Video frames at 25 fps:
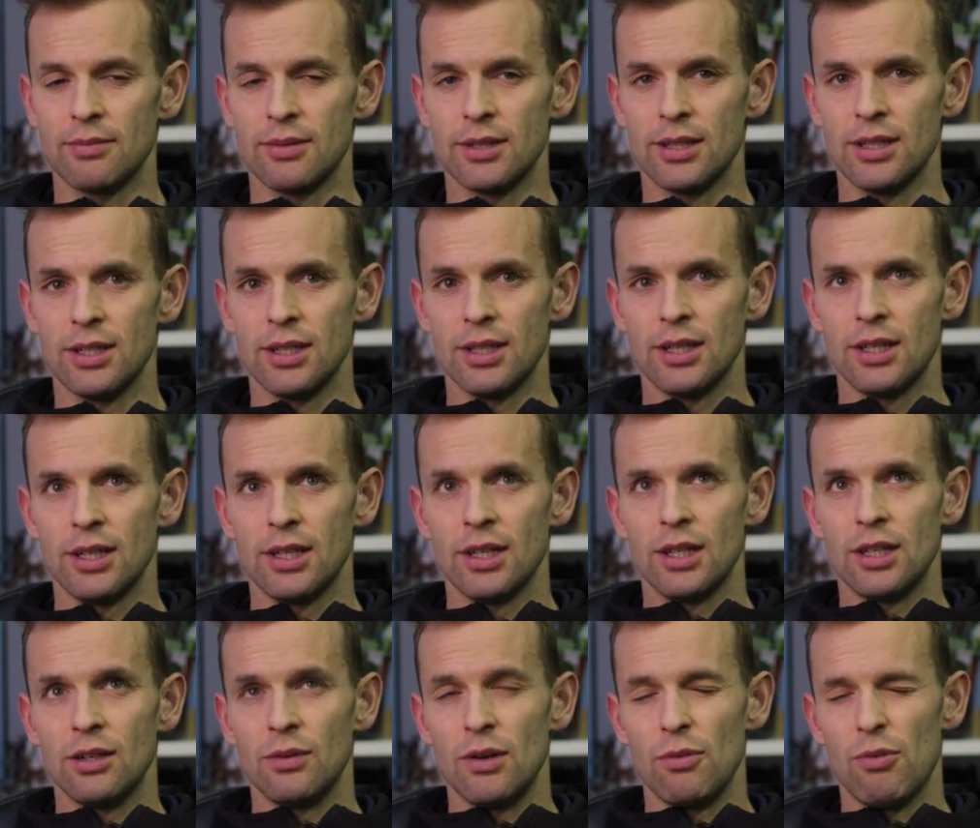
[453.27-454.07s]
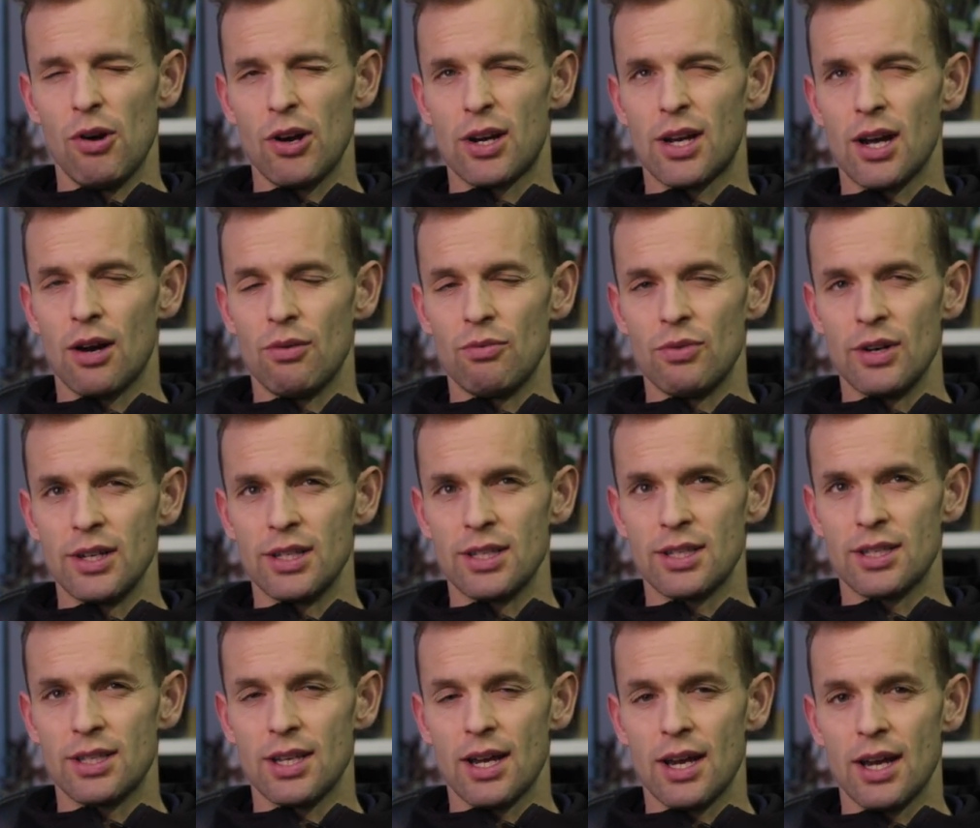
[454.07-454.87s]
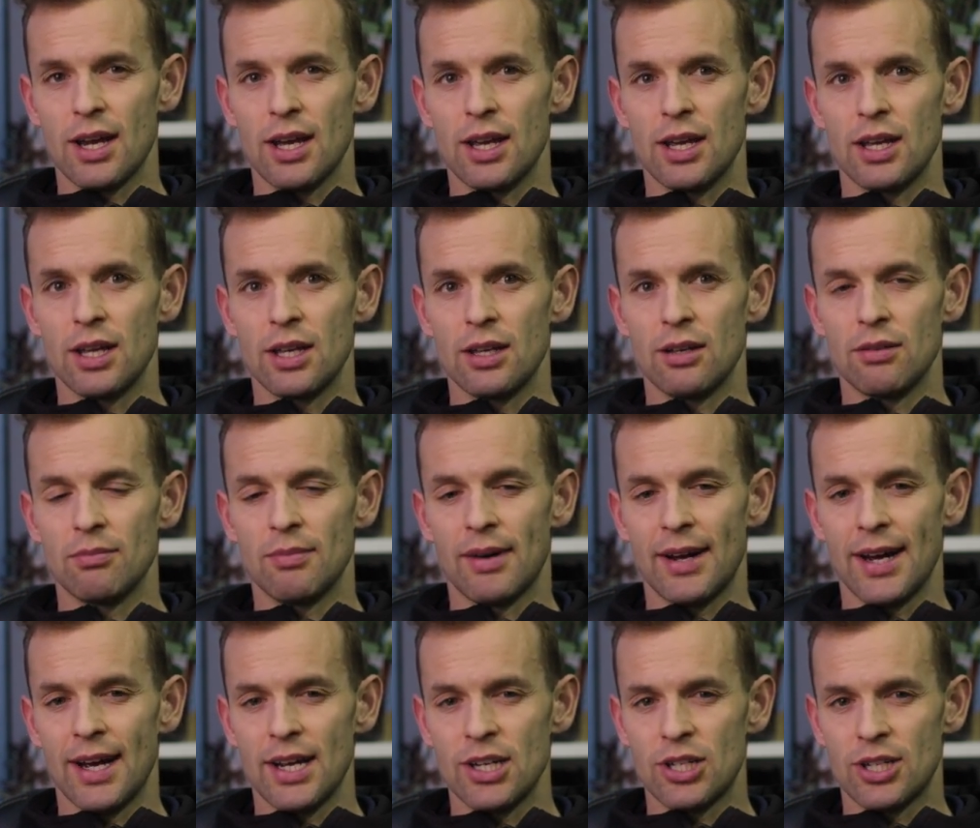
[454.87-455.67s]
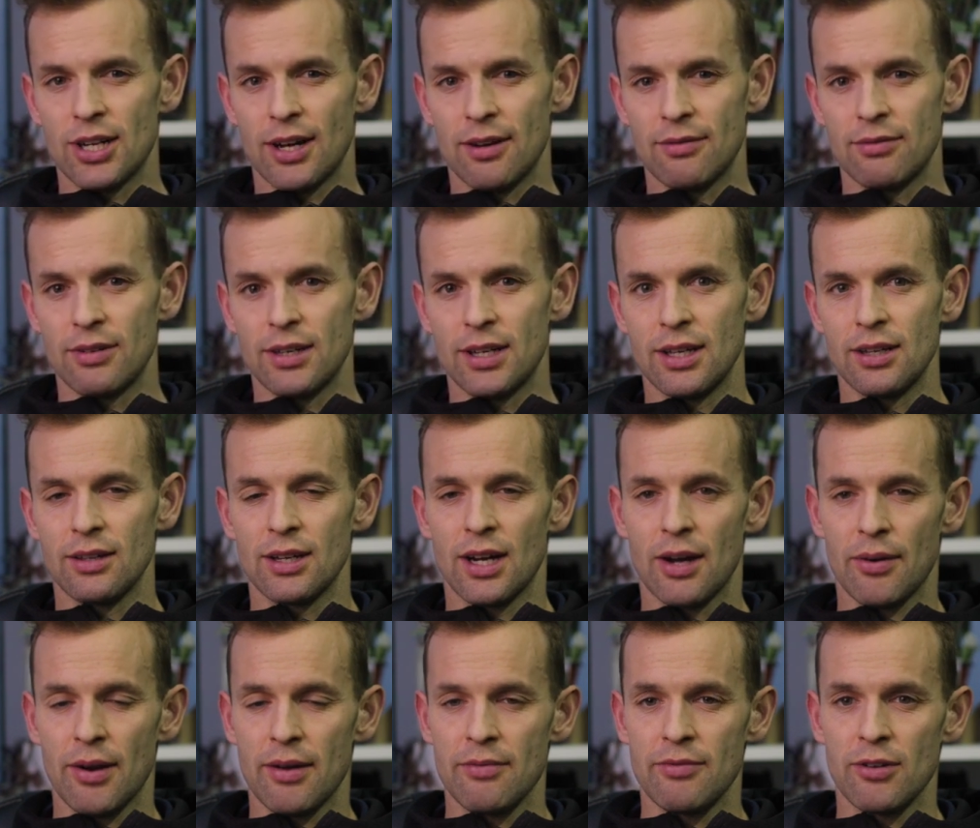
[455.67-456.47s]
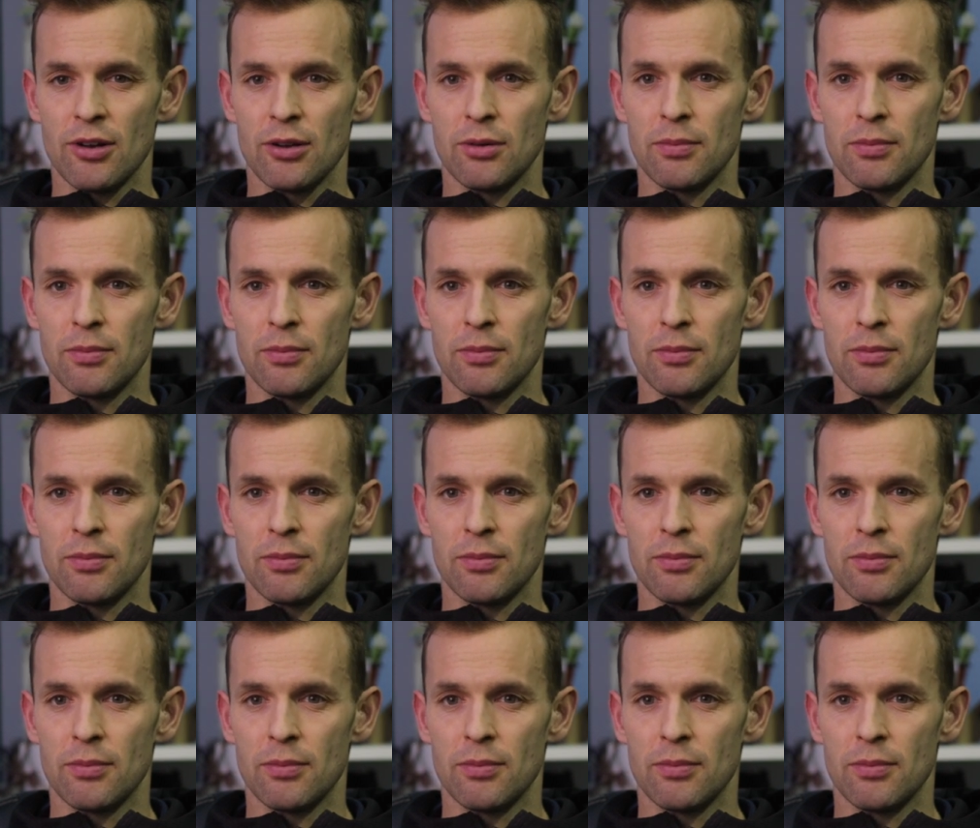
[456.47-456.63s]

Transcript: And we woke up Wednesday, my HRV, heart rate